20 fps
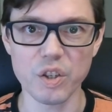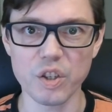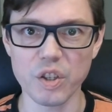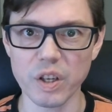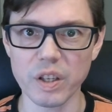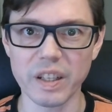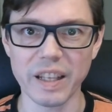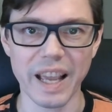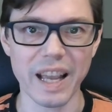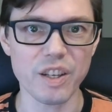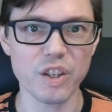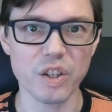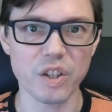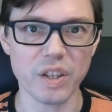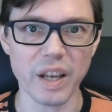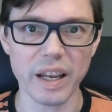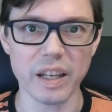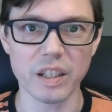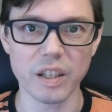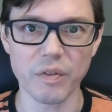should catch
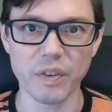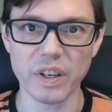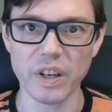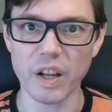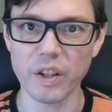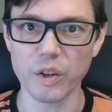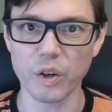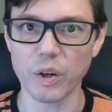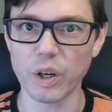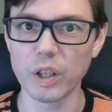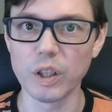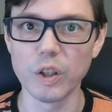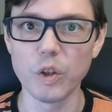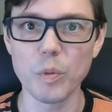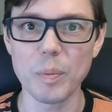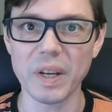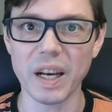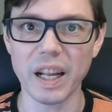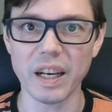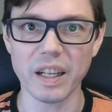sight of another
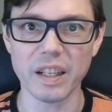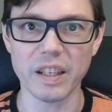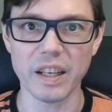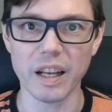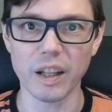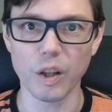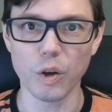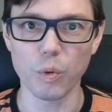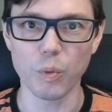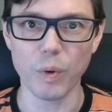illuminated yellow